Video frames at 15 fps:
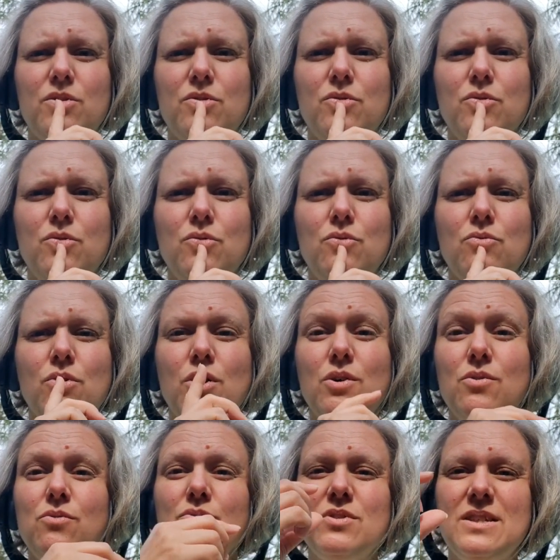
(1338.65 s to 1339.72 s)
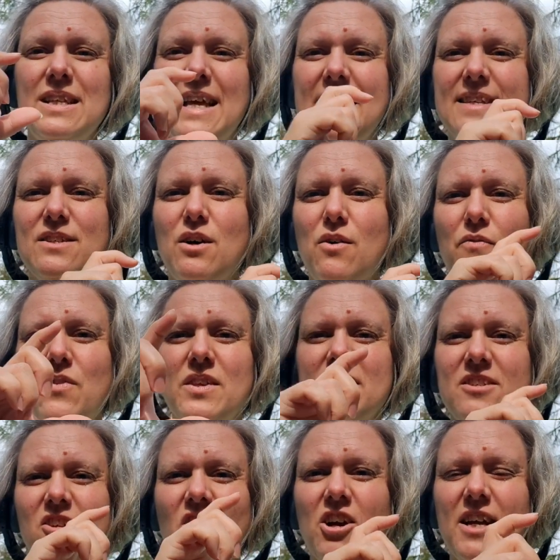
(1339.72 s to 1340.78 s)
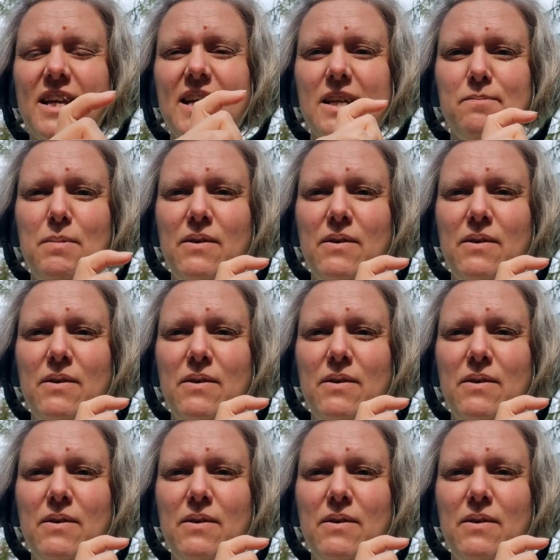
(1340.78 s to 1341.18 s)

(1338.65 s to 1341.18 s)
two rows less of the stockinette